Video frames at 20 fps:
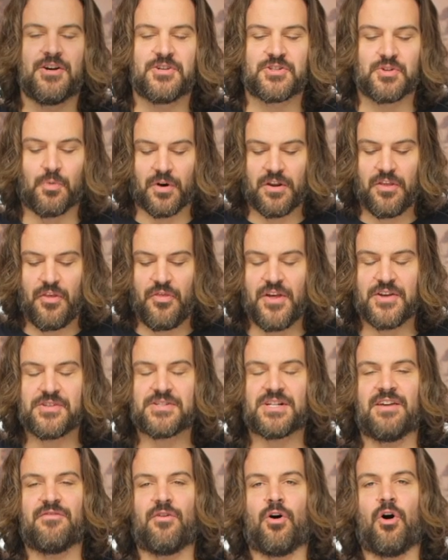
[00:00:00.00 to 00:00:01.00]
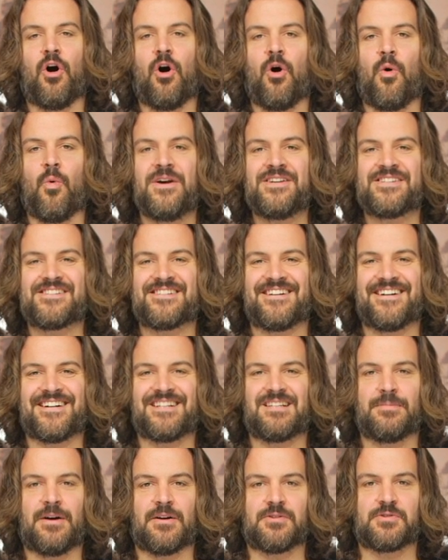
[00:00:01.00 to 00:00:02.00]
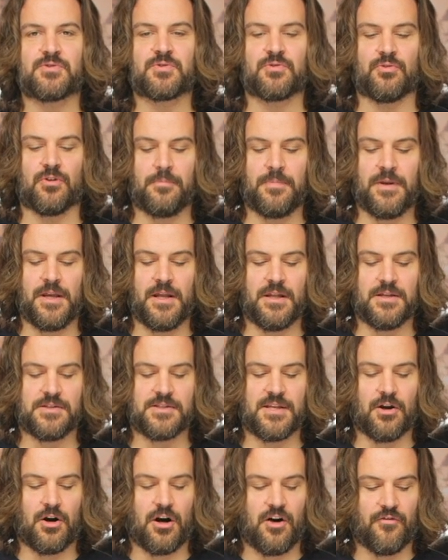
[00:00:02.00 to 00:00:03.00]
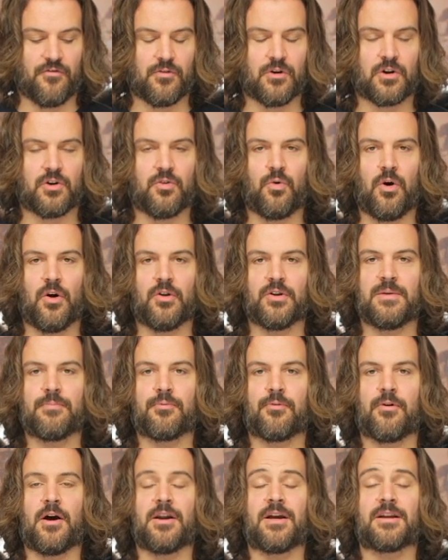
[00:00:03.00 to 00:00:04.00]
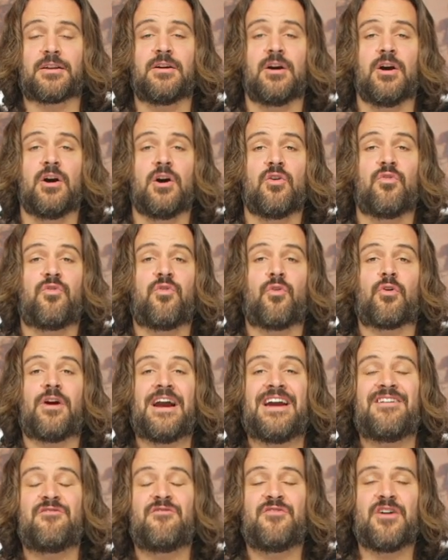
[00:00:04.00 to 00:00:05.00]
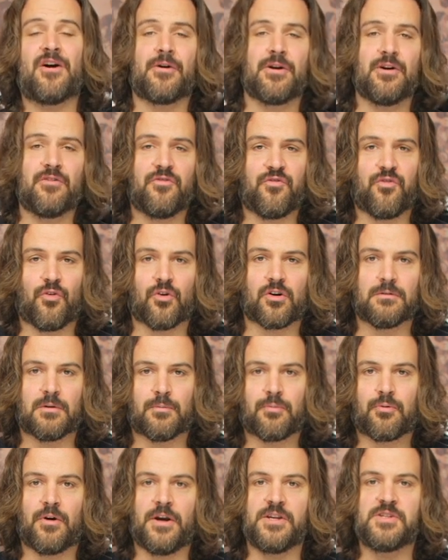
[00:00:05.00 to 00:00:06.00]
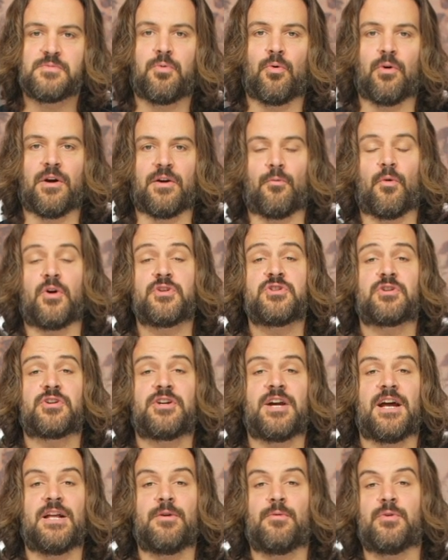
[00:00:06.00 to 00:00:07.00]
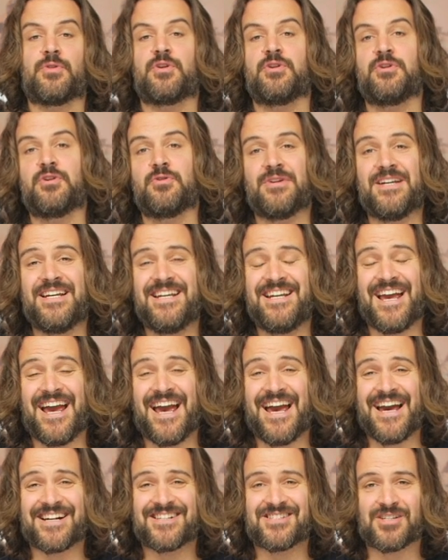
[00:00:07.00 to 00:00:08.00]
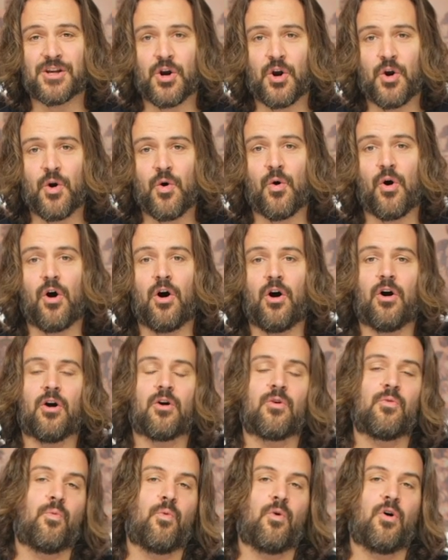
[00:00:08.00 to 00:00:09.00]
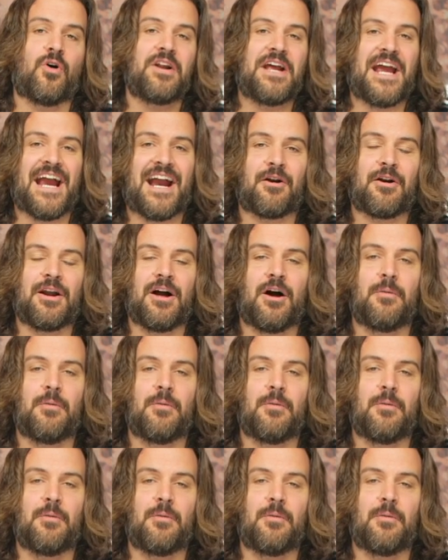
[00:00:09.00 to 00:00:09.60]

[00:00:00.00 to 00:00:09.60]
So one of the things that I've always liked about Scorpion is they offer a quality product for a very affordable price point. What you're getting with the new E X O R one Air